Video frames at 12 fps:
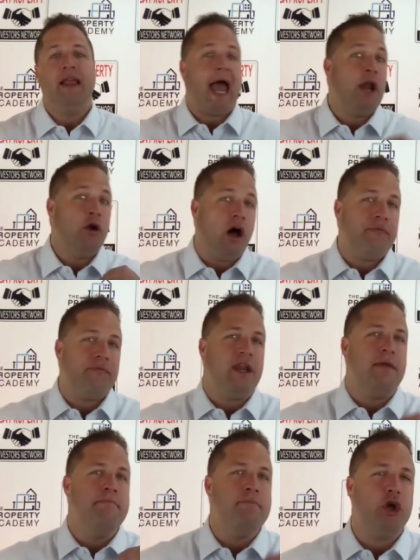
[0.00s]
And often,
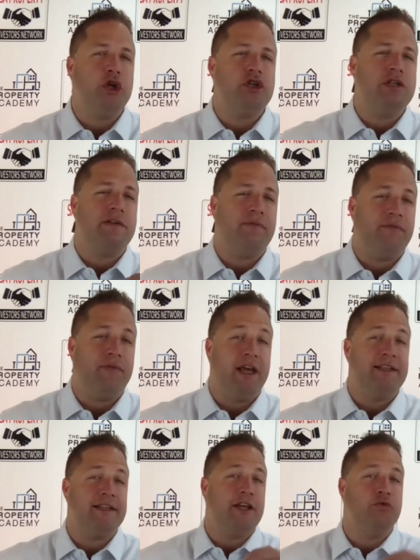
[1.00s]
emotions and
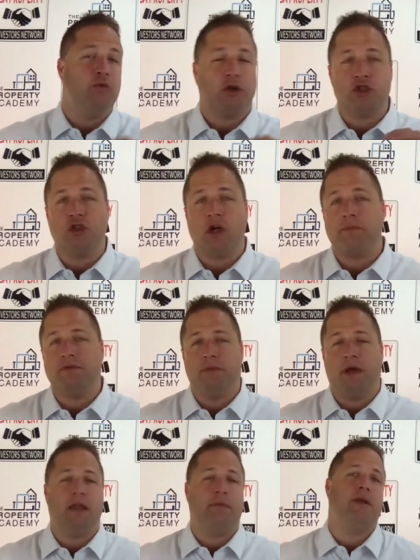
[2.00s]
fears is what stops
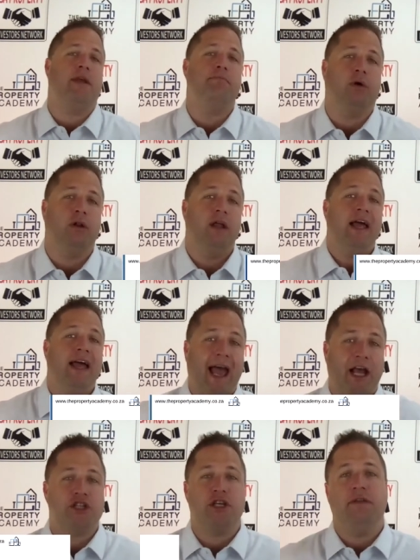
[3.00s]
many people
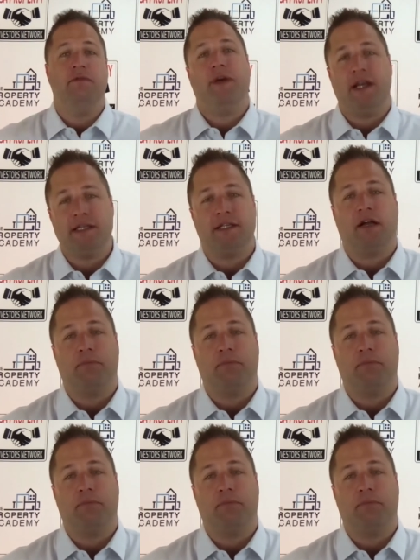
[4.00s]
actually investing in